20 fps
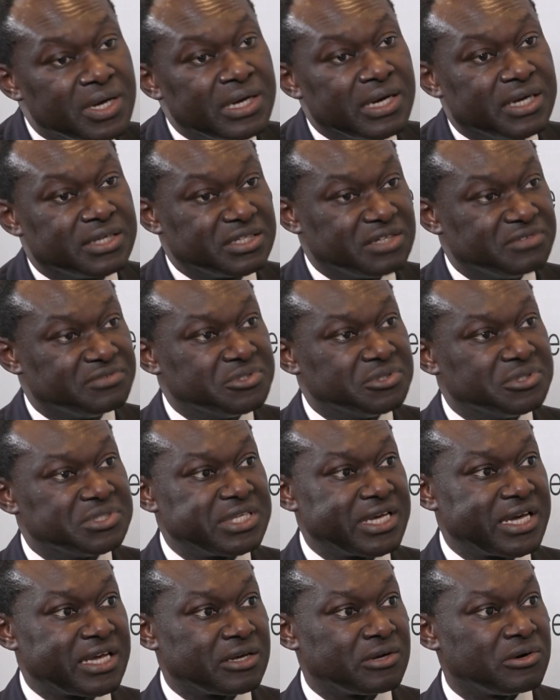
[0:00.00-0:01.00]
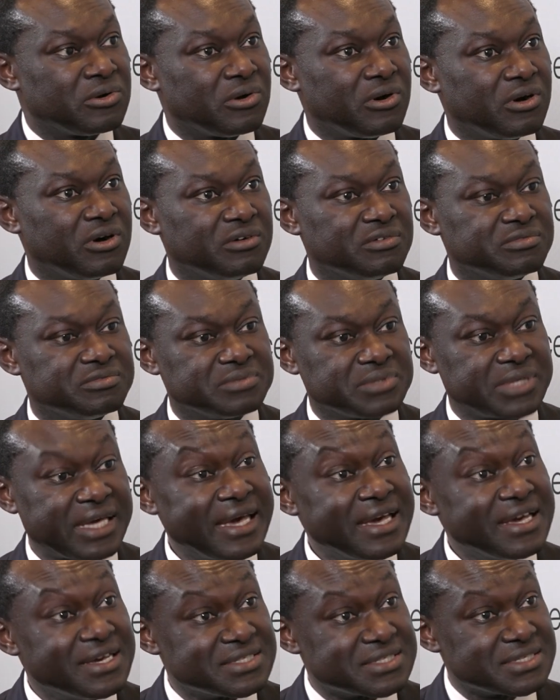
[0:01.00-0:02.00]
and if you take of
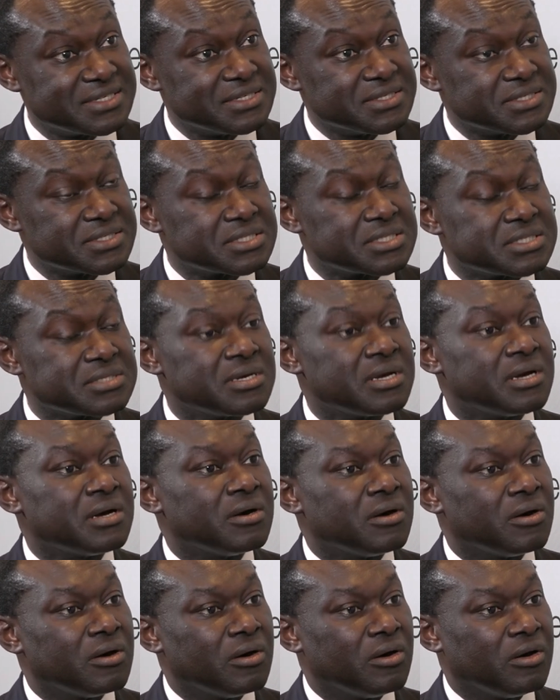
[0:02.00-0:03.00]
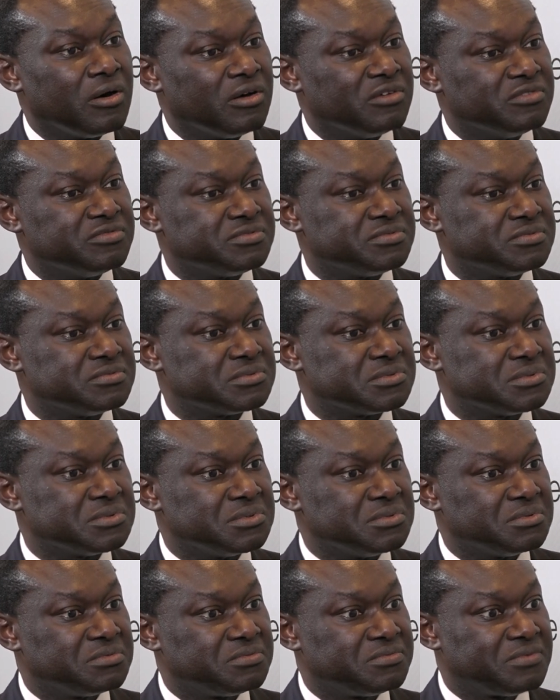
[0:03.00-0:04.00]
cases of
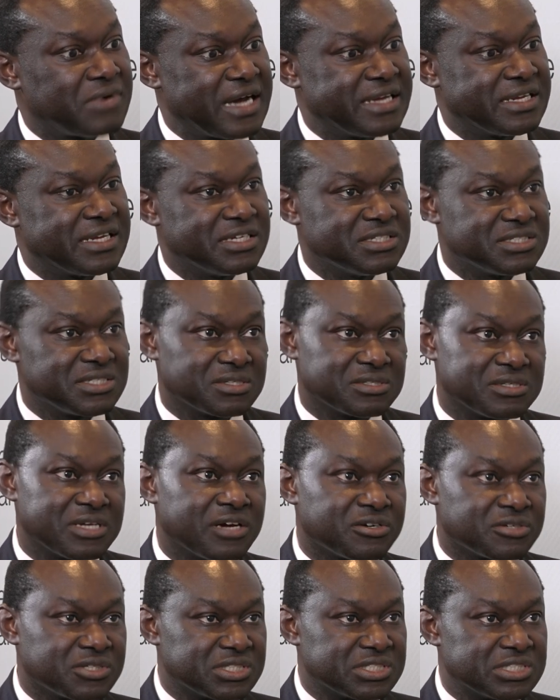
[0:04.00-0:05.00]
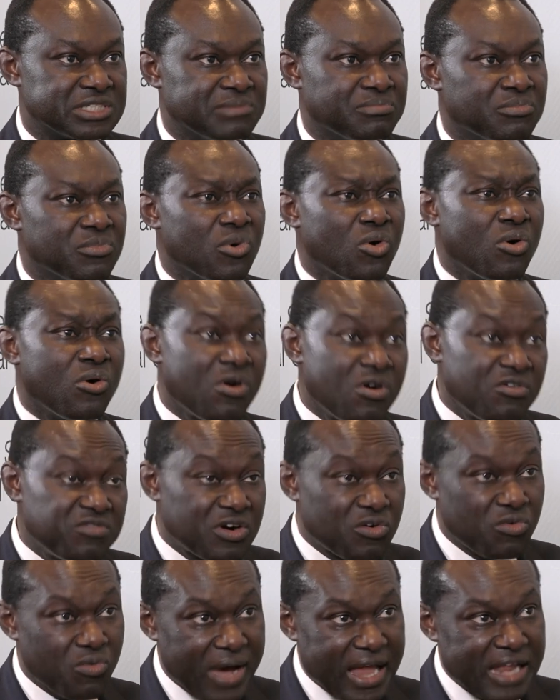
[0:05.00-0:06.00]
financing terrorism,
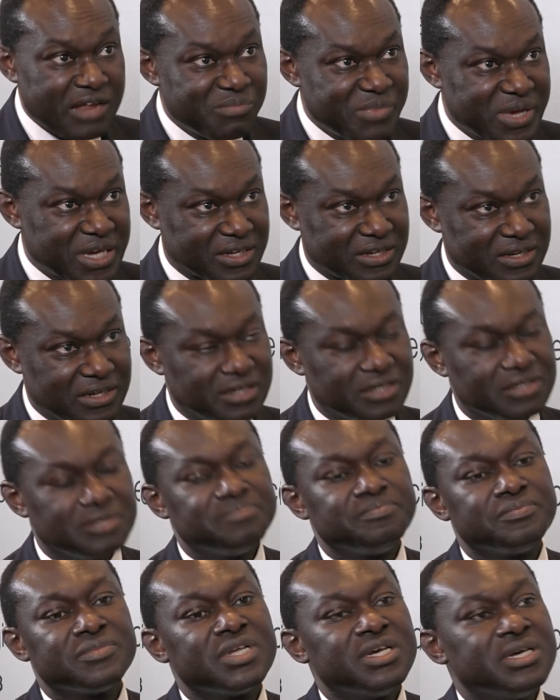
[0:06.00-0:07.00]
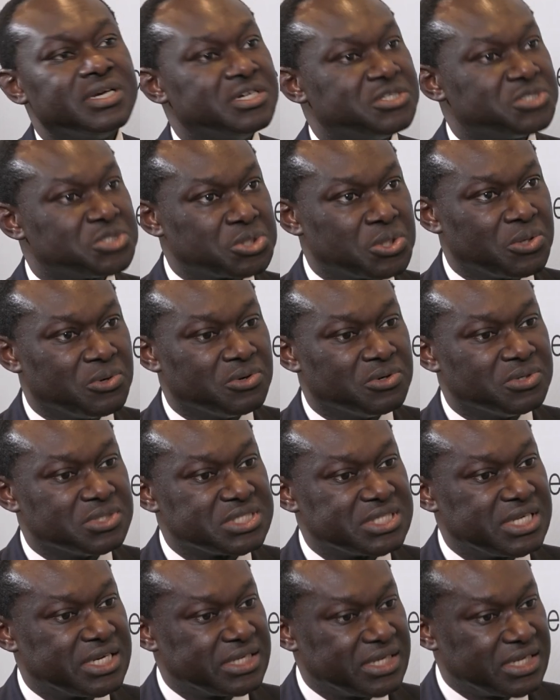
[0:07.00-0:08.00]
overwhelmingly it shows
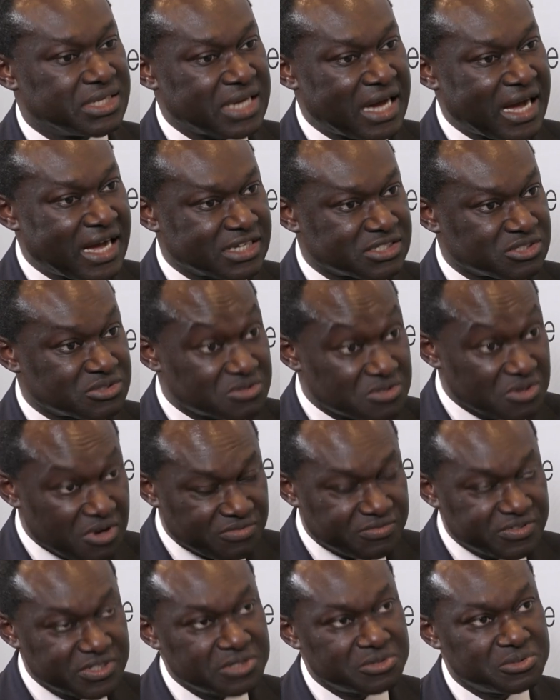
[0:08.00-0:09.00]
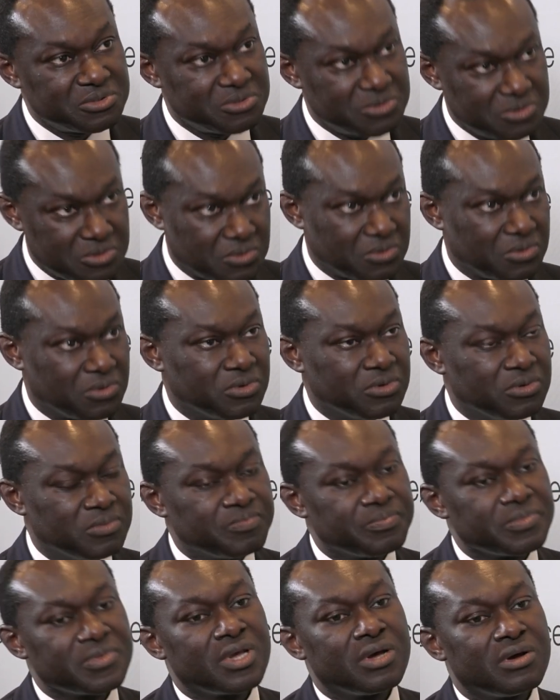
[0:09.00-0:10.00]
that it has nothing to do
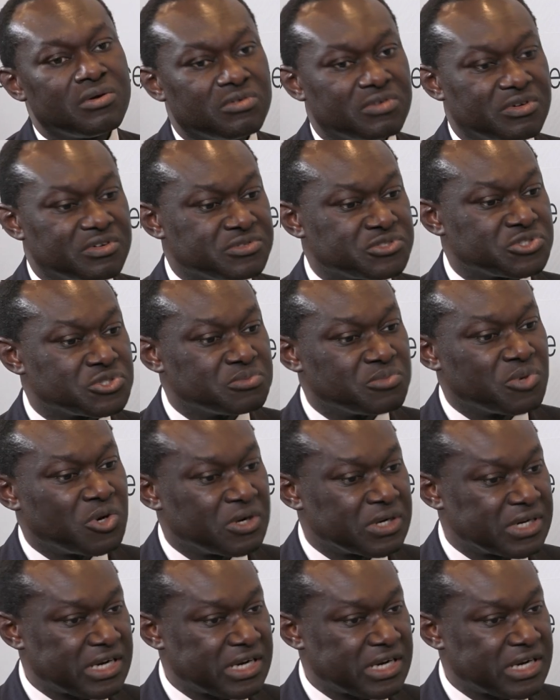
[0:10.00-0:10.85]
with small